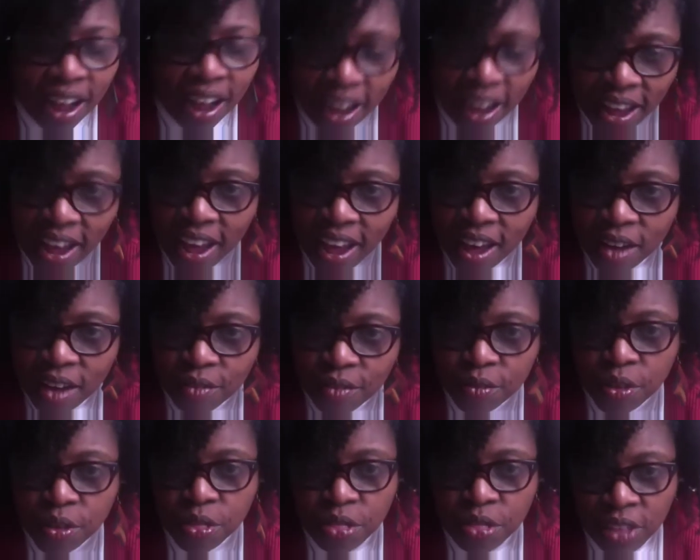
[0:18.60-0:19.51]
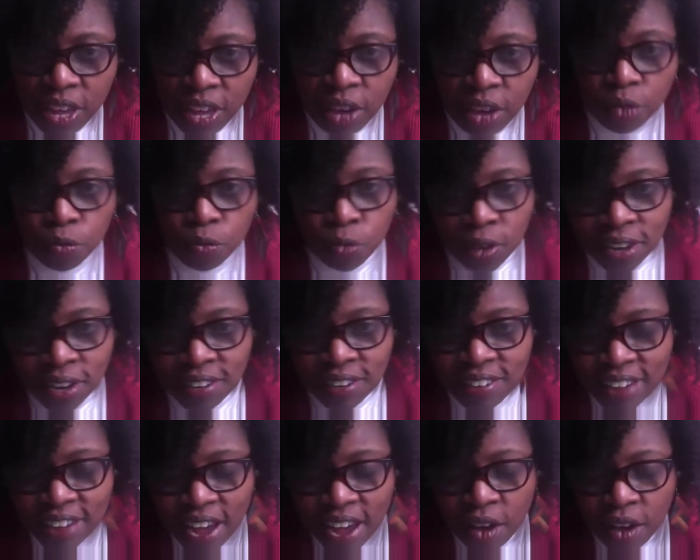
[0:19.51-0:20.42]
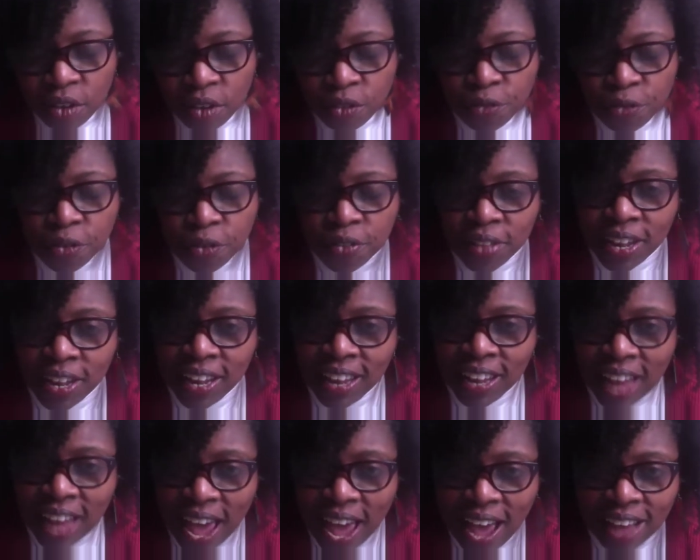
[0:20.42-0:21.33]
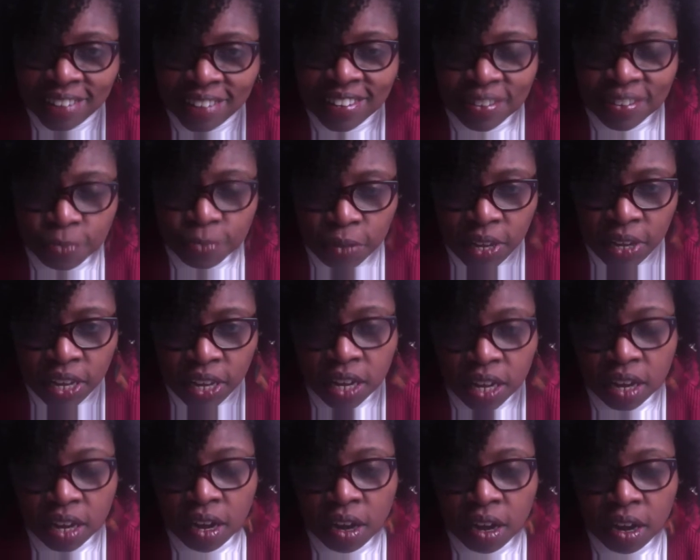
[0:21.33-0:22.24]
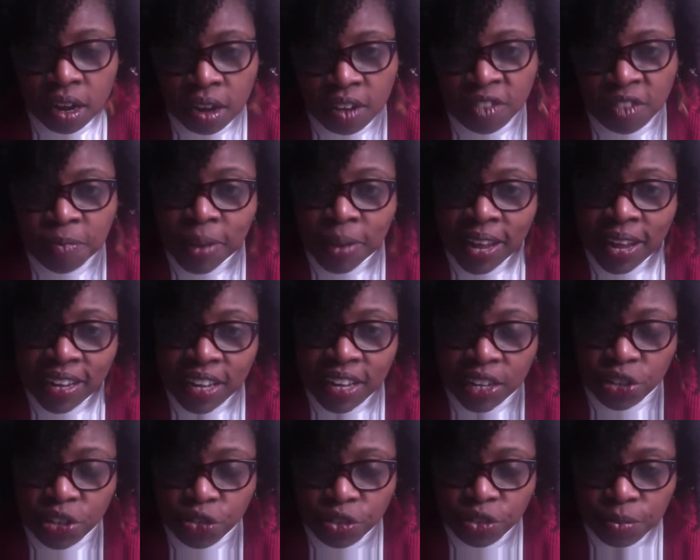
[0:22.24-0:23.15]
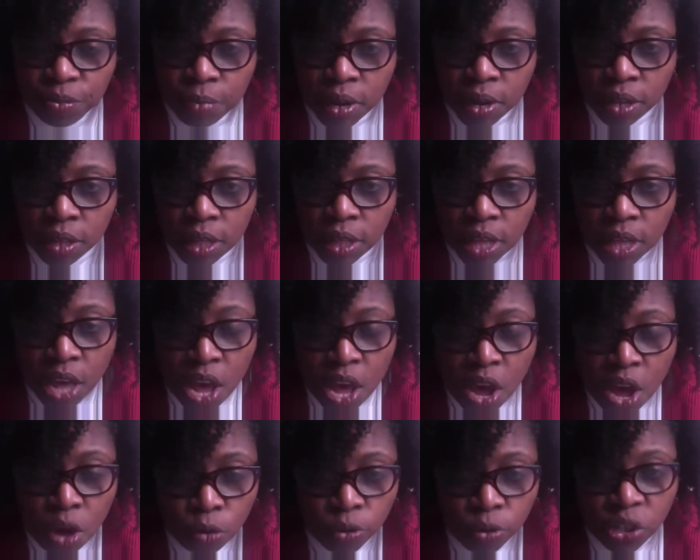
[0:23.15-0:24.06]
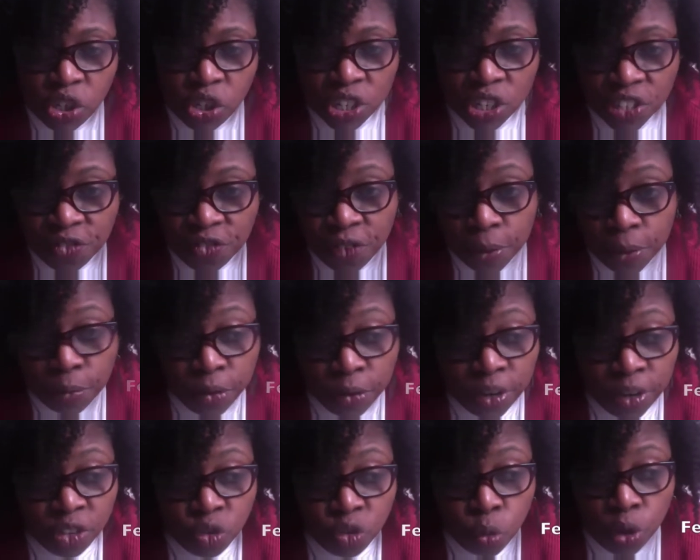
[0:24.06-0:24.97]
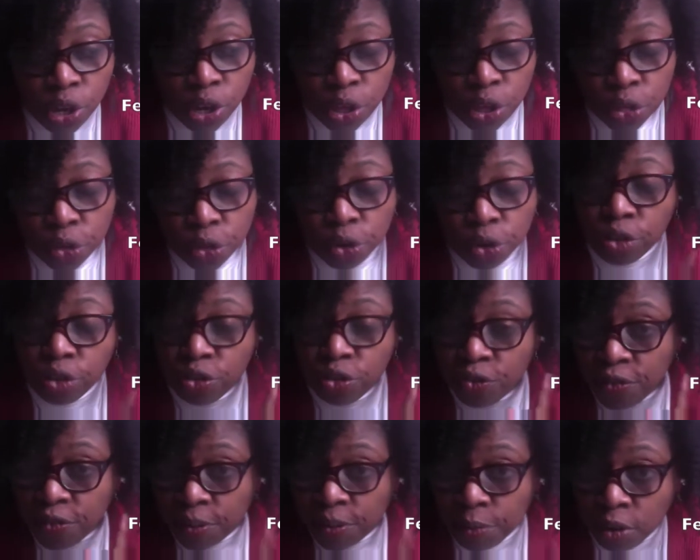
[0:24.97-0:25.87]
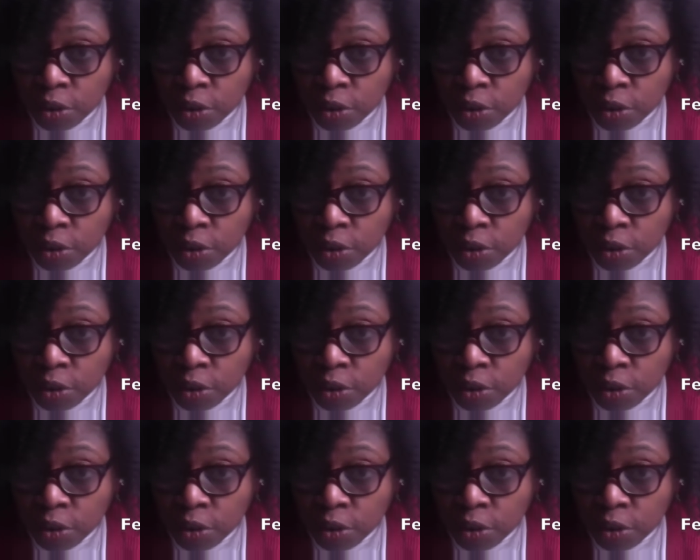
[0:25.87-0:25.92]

have the rundown for the last week of Black History Month, which is February 23rd to February